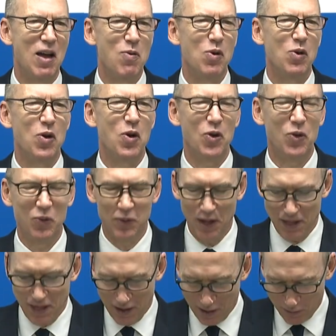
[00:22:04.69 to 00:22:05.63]
won't go,
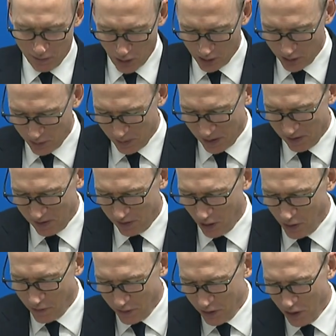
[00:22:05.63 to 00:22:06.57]
I think I've talked about this
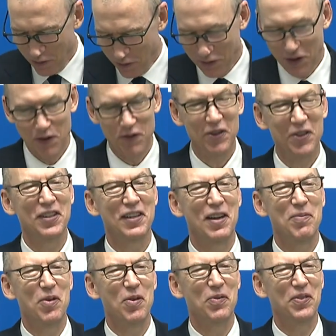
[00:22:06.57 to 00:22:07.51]
over and over and over.
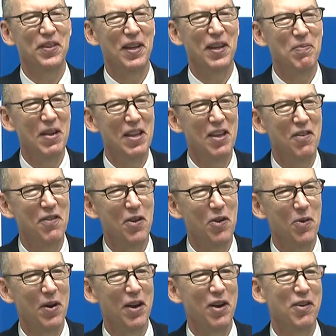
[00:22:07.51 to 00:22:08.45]
I'm hopeful that many of you are
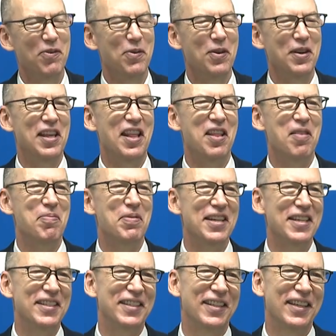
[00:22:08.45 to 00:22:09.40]
aware of what E-Leap
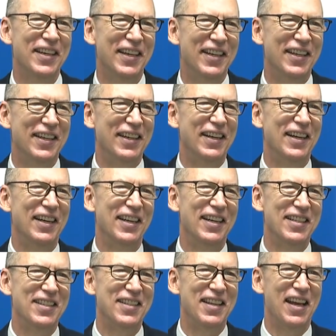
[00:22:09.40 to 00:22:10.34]
is.
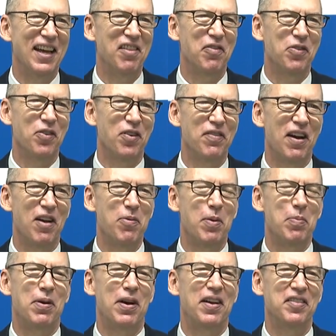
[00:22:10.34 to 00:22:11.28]
It stands for
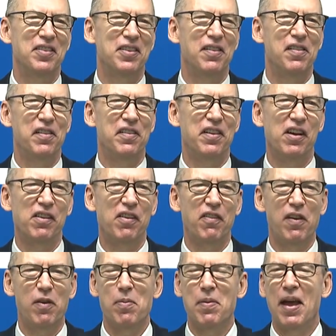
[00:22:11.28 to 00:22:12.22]
Environment Positive
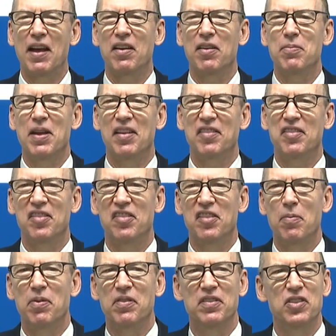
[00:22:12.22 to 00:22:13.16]
Lithography, Massless
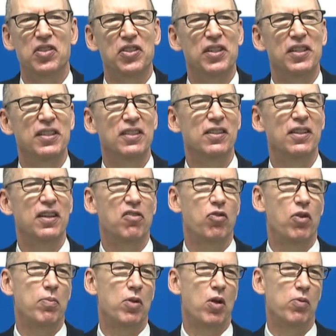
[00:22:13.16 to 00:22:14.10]
Deposition,
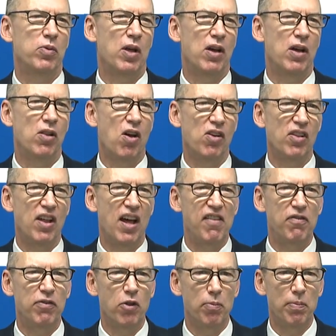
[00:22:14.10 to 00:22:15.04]
Extreme Long
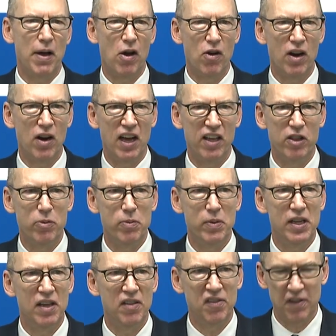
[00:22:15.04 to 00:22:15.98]
Life, Low Power, High
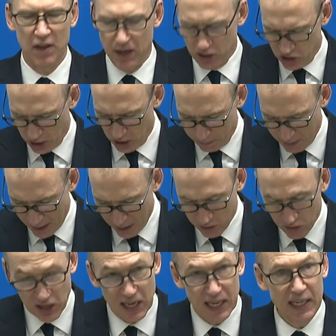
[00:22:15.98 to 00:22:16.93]
Luminance, Any Shape
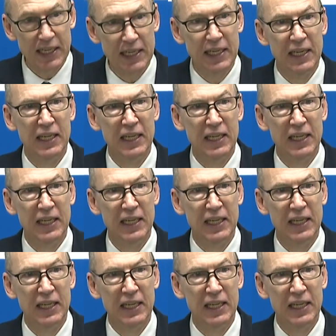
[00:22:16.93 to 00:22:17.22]
Patterning.